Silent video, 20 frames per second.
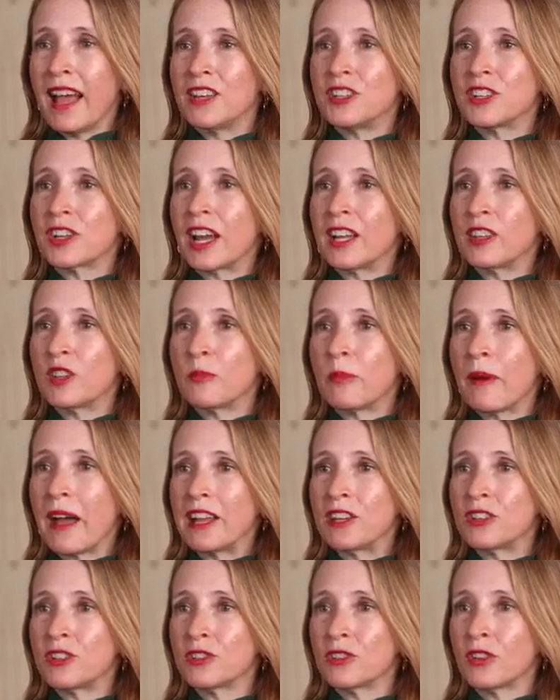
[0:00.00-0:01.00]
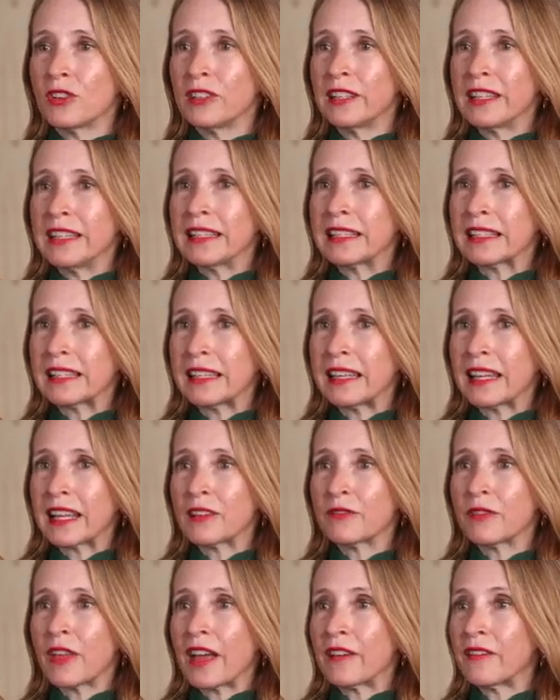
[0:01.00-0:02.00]
Educate the patient on lid
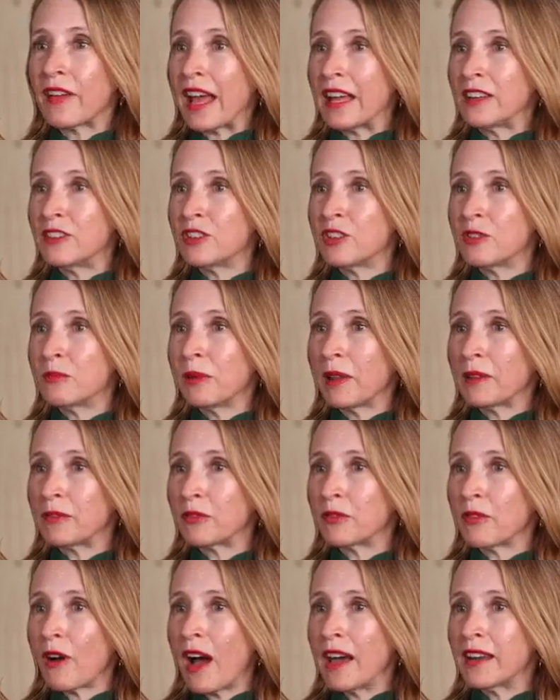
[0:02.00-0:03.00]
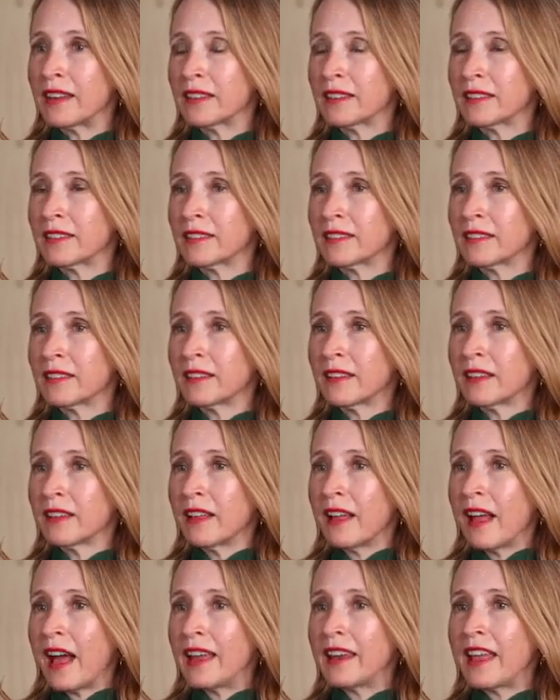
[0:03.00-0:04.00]
cleaning if they have anterior blepharitis,
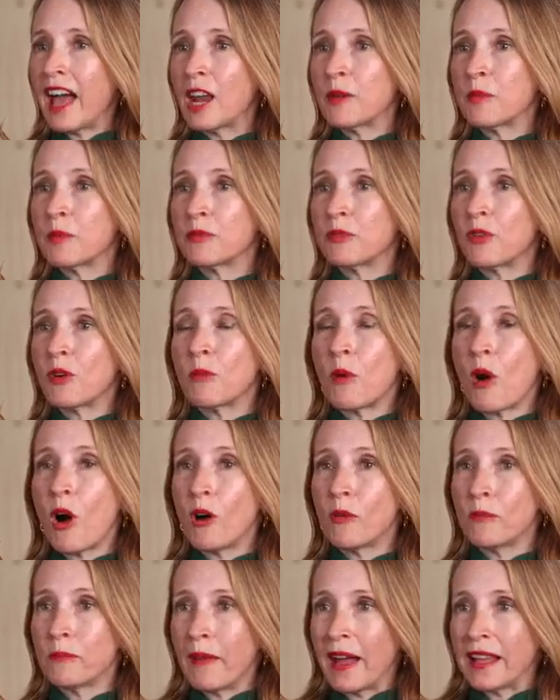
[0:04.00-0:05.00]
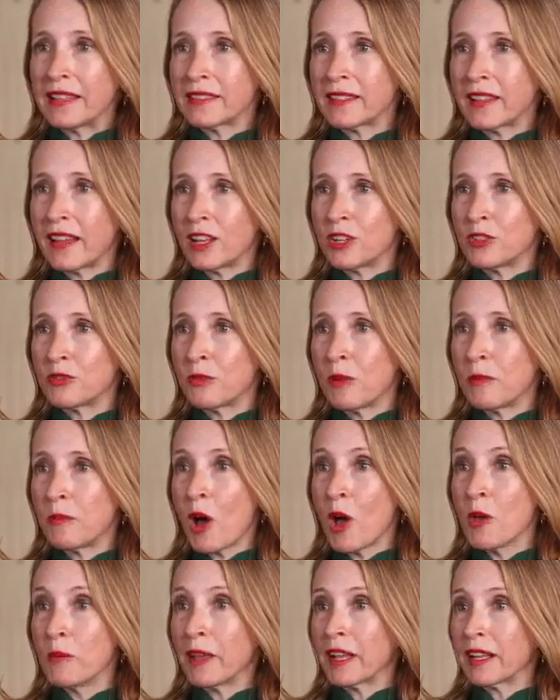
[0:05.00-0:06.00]
and how to perform hot massage for
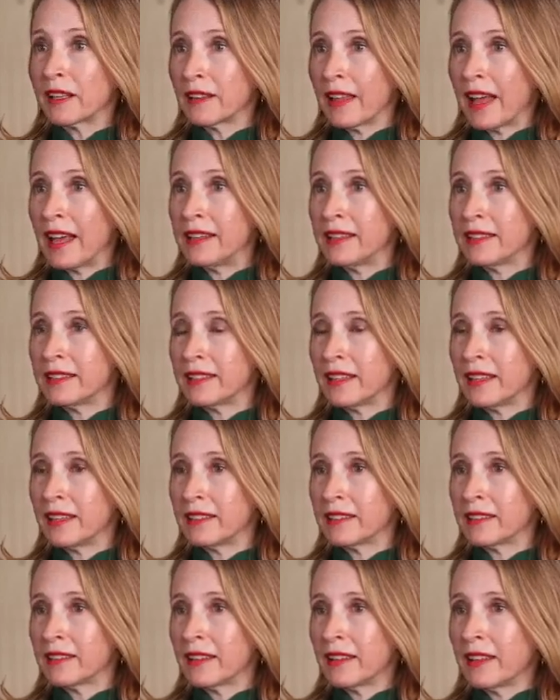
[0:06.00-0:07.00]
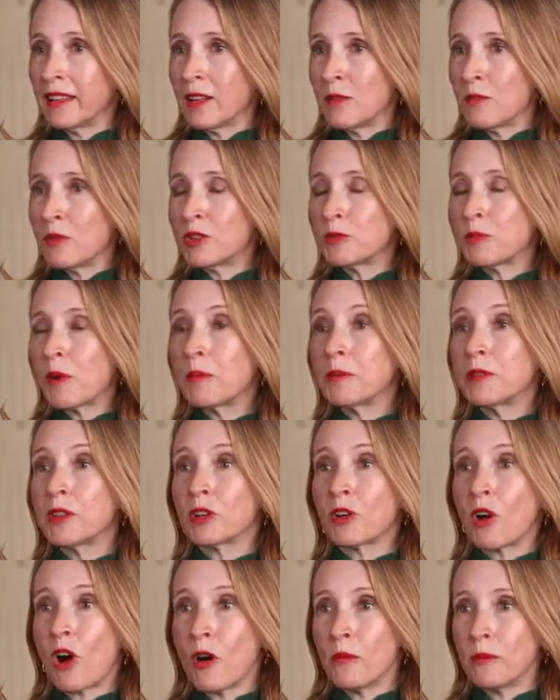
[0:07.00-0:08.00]
meibomian gland disease, which is probably
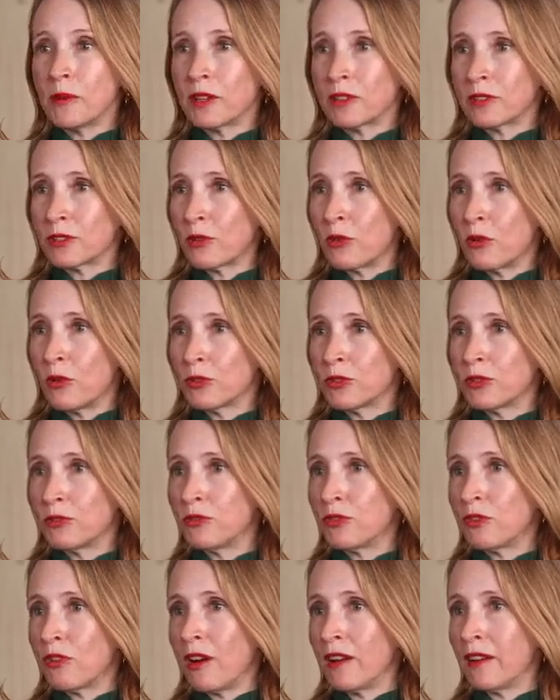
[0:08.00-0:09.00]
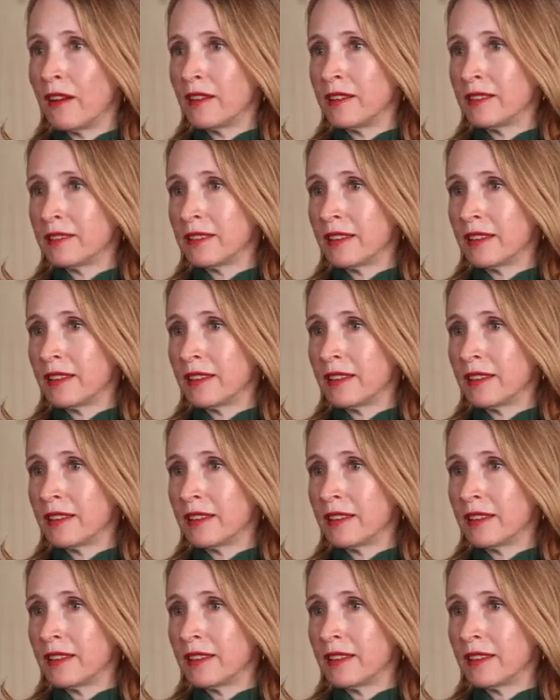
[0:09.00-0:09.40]
the commonest cause of dry eye